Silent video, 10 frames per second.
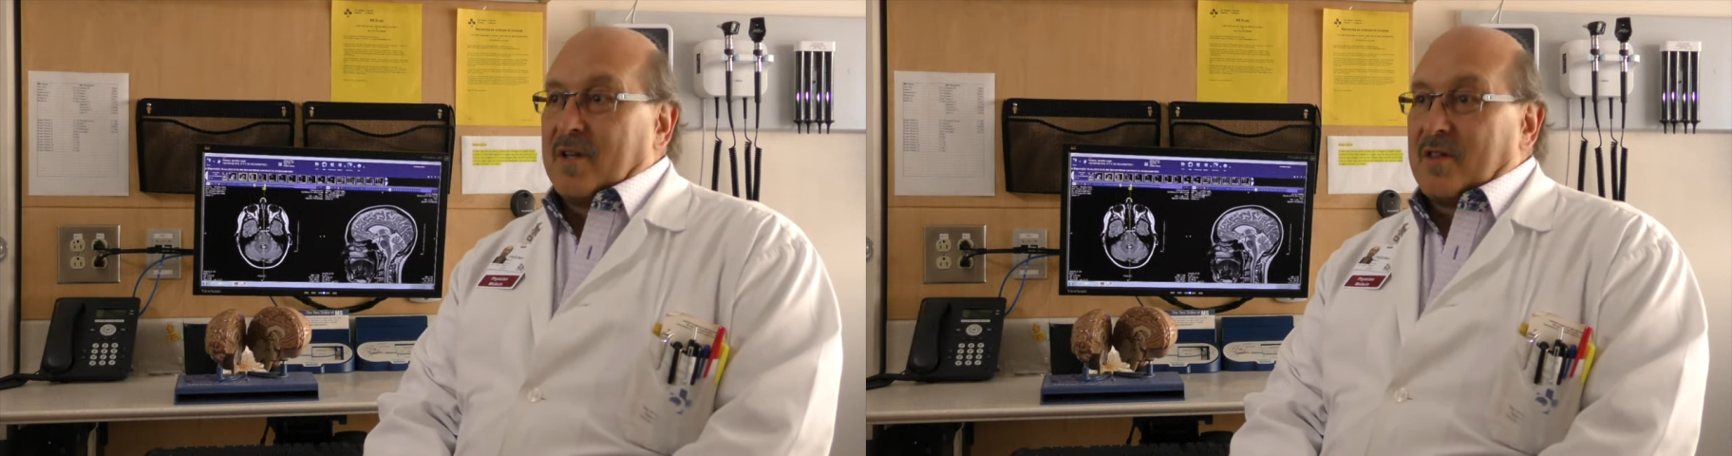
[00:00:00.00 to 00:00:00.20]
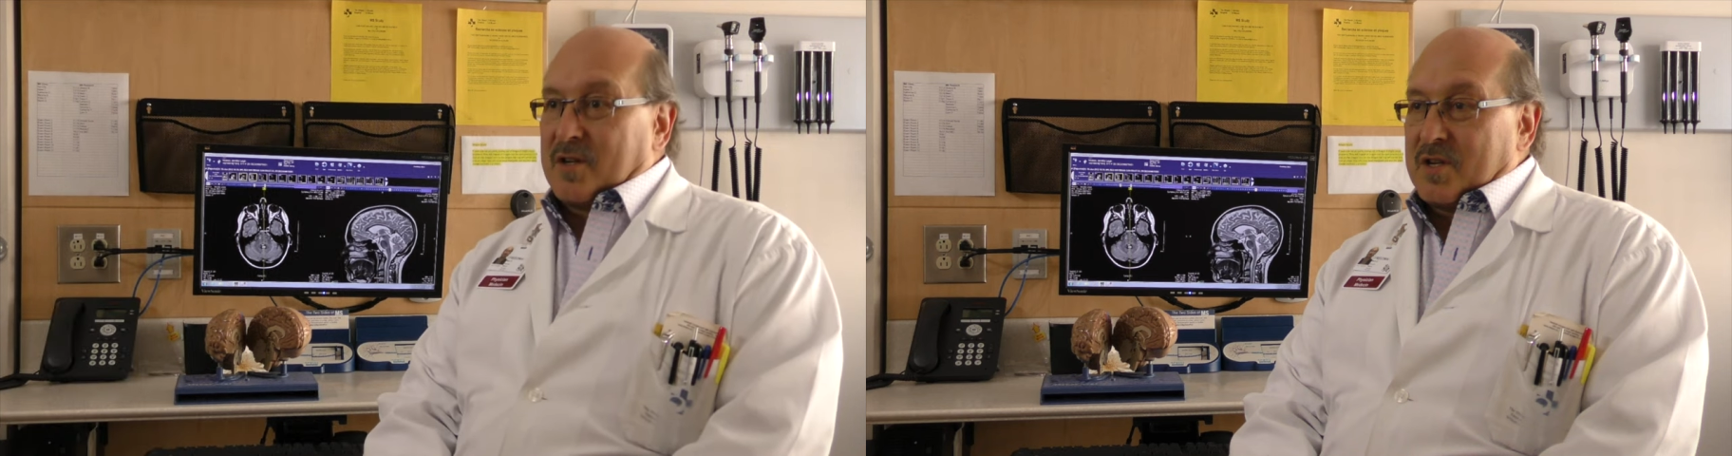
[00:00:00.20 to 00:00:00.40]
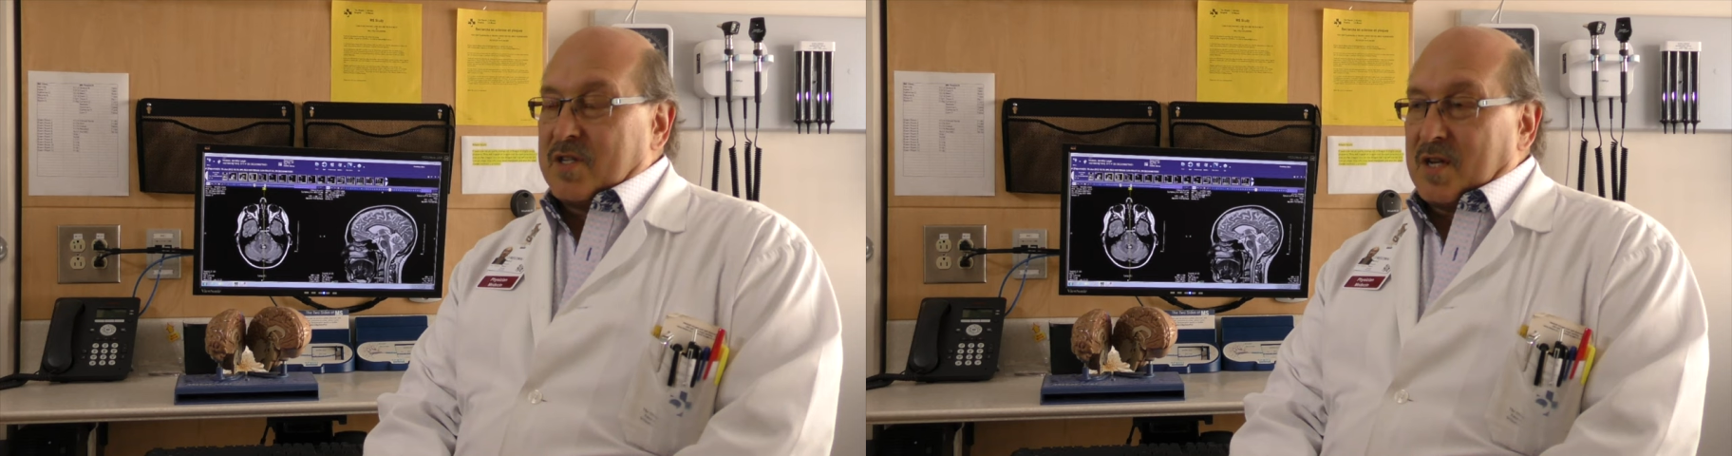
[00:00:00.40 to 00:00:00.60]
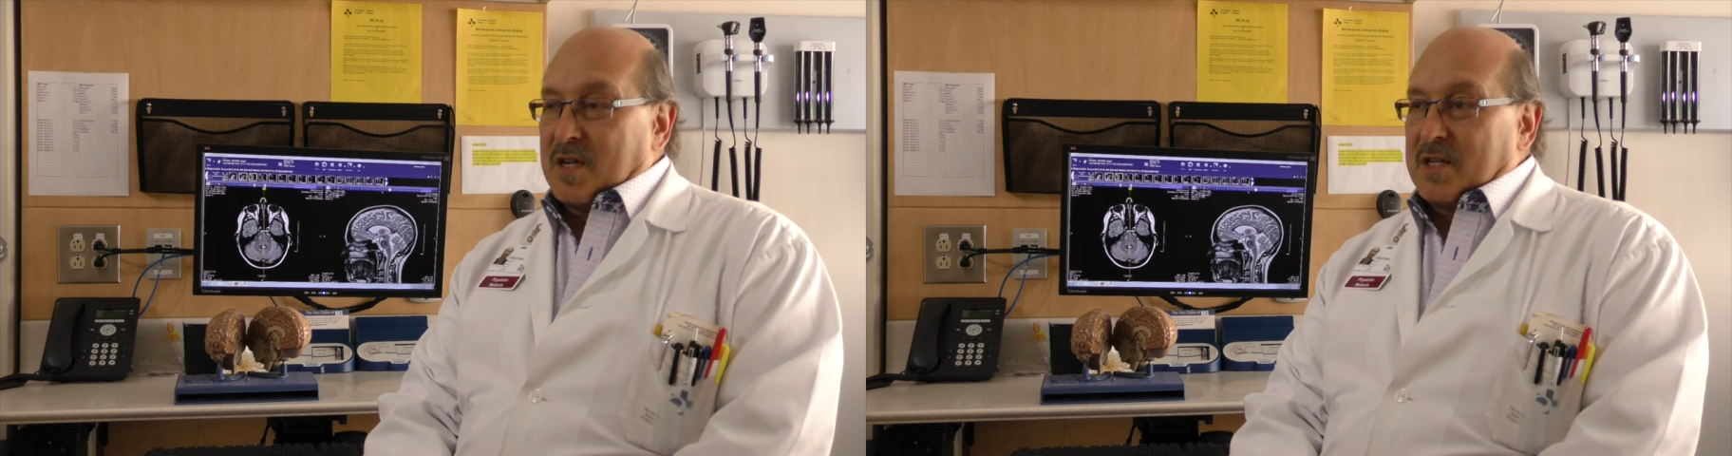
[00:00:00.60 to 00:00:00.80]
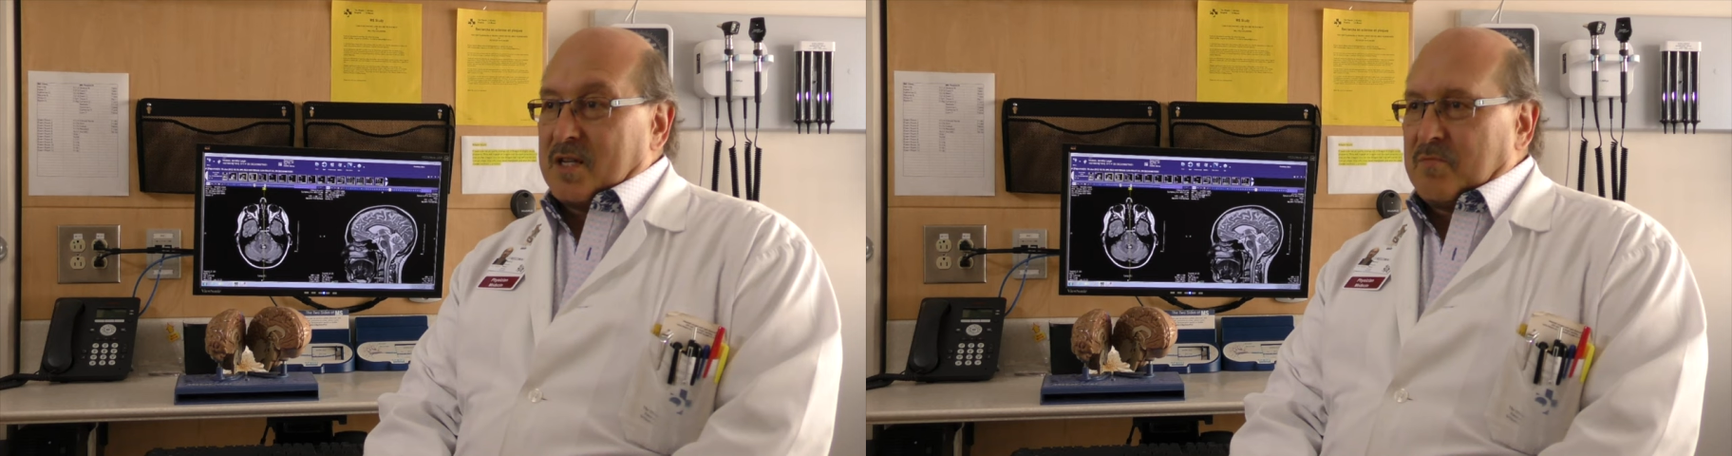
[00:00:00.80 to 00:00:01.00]
the
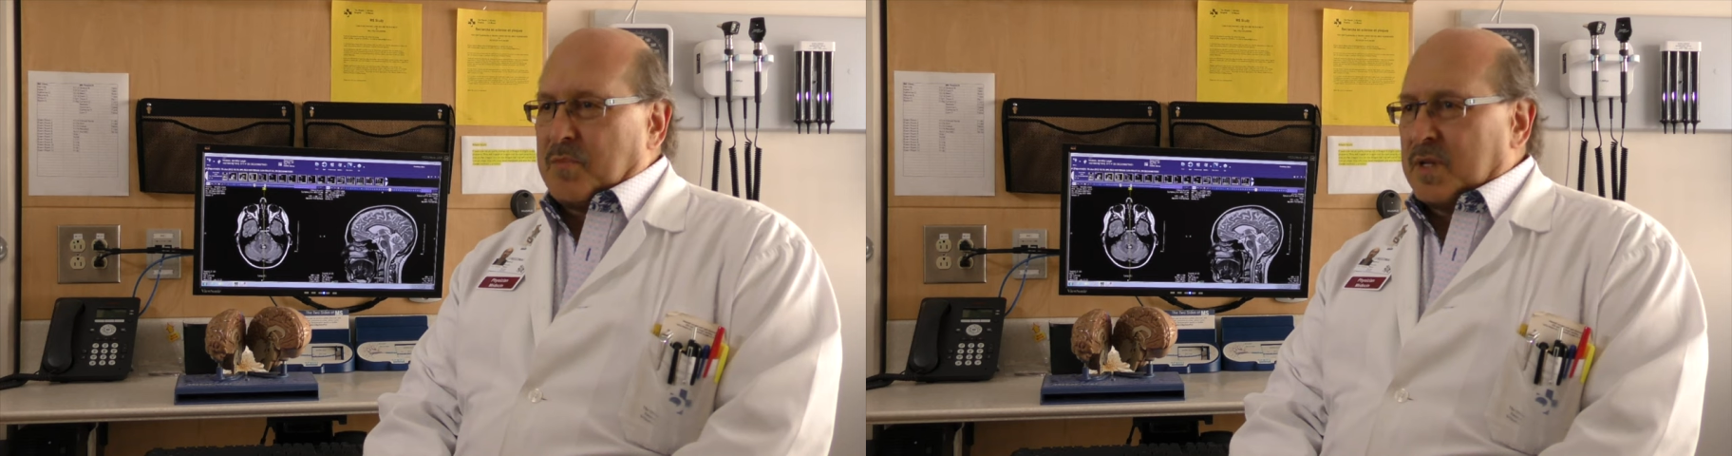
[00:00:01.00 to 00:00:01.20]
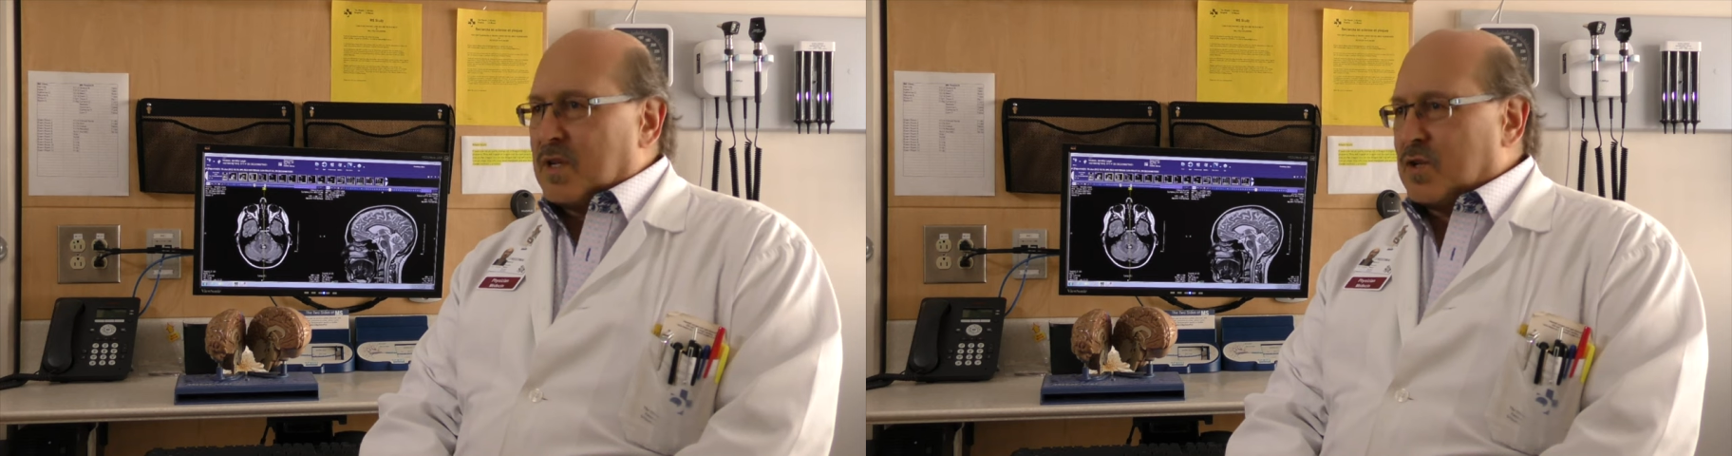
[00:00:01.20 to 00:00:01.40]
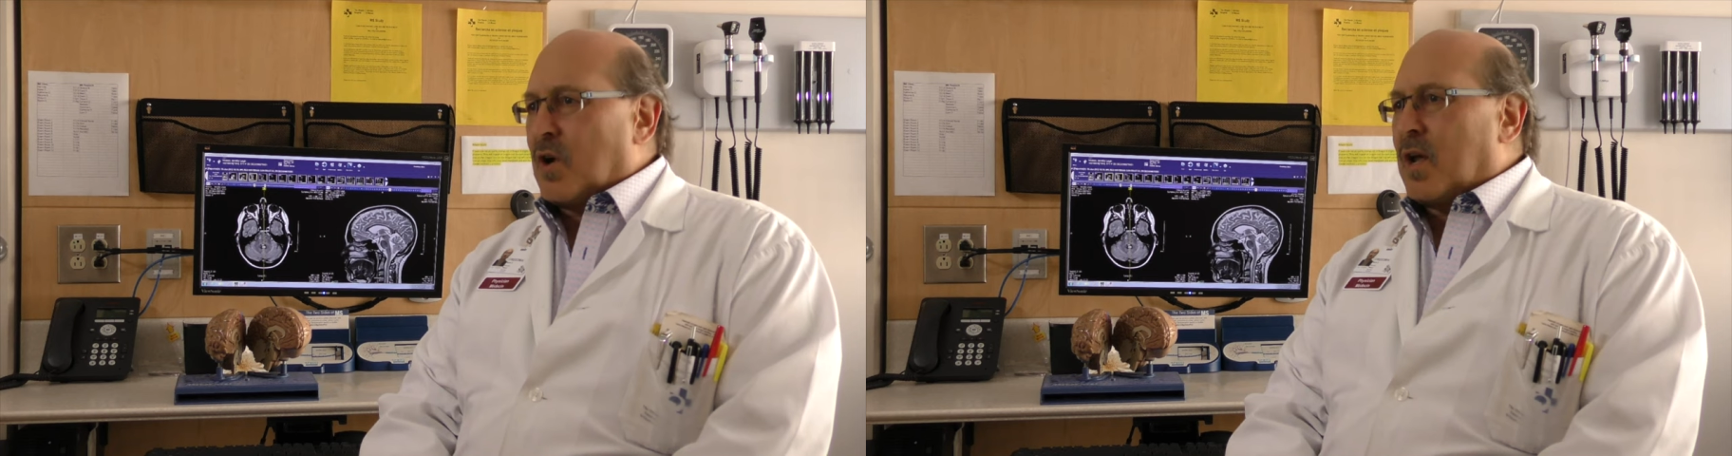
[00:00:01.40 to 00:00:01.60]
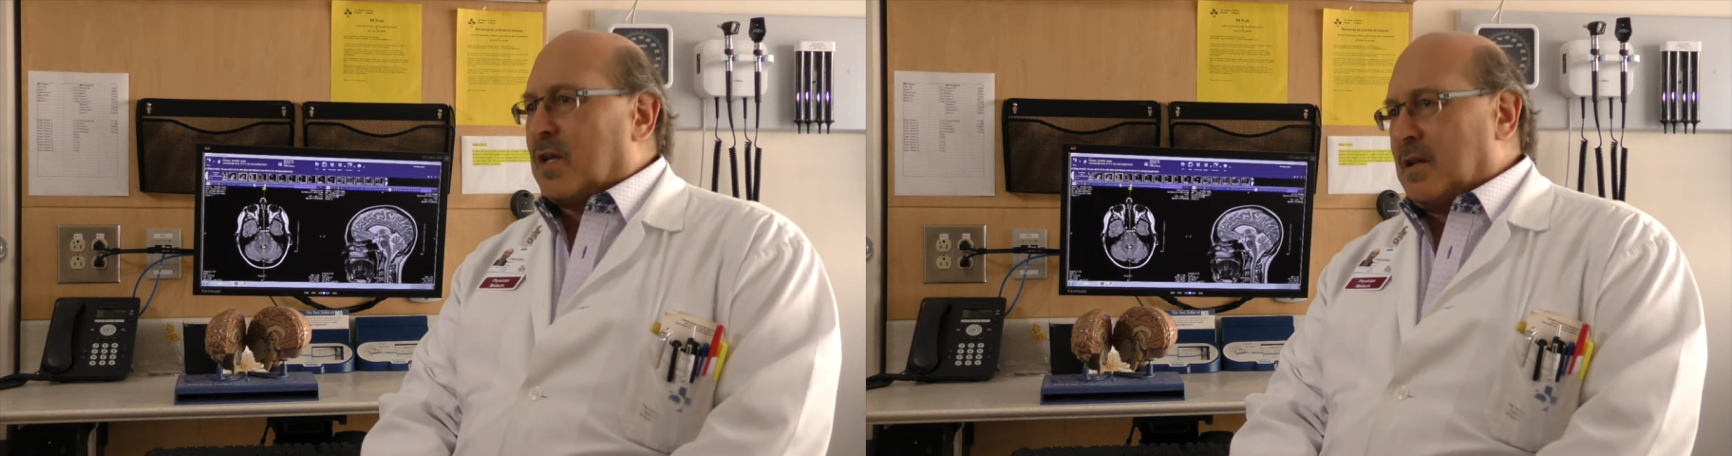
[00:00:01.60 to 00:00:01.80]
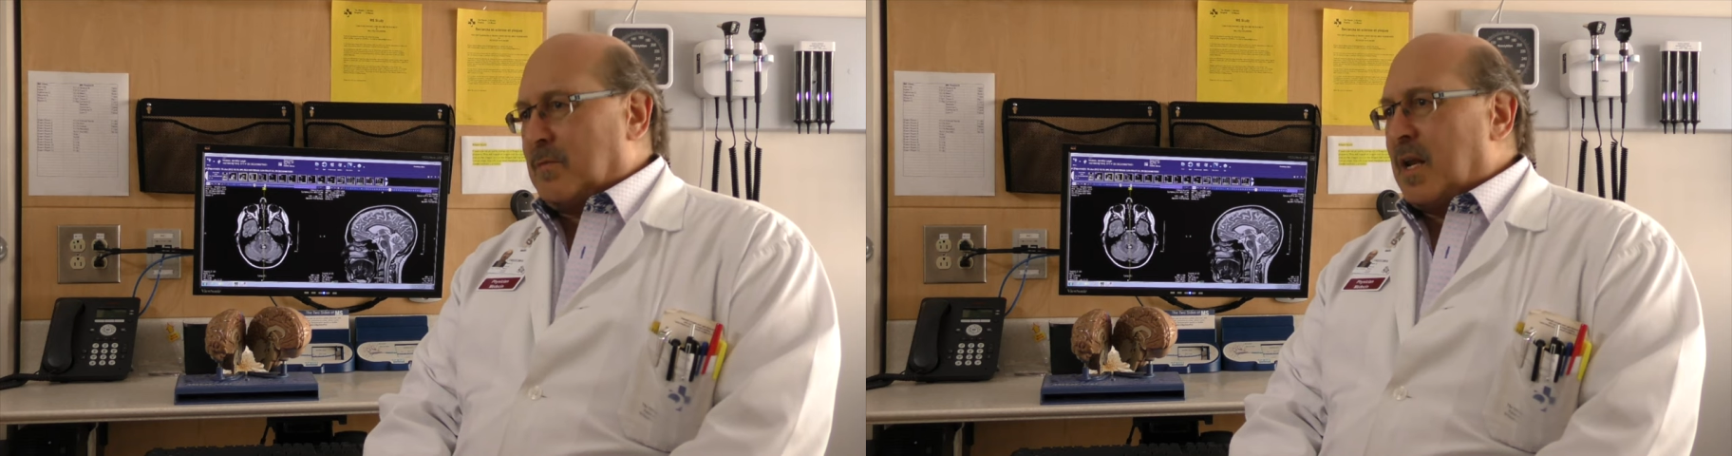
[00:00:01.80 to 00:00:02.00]
disease, but does not
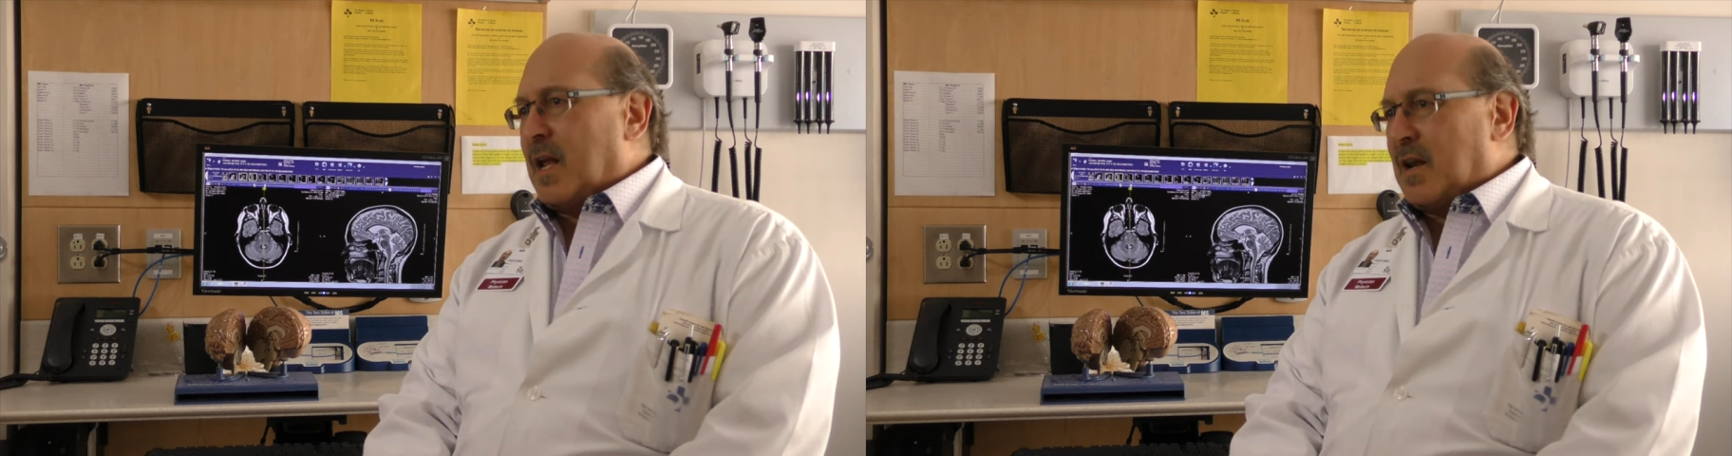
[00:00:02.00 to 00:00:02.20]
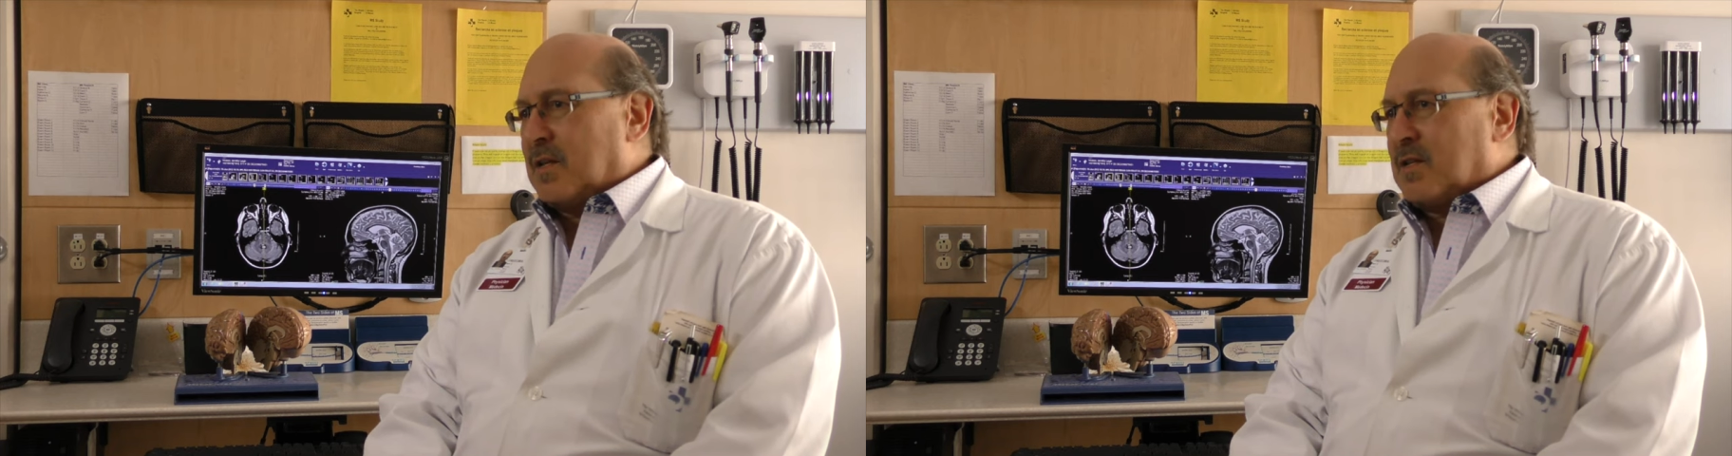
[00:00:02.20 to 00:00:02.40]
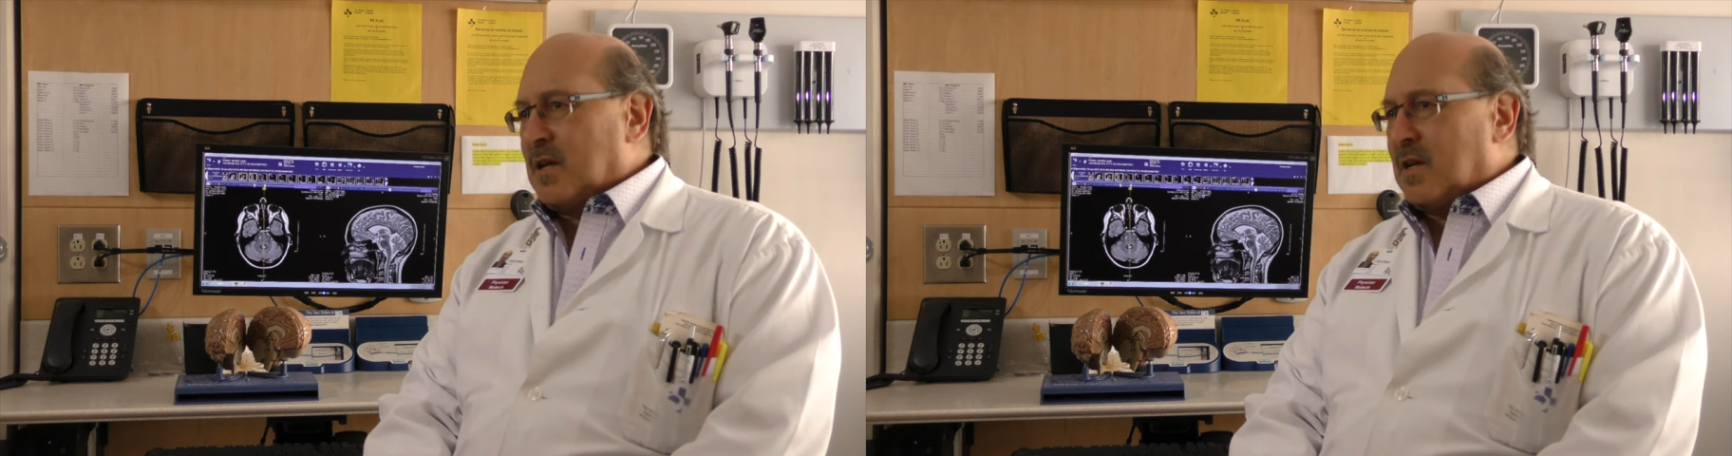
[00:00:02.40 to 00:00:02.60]
eliminate it.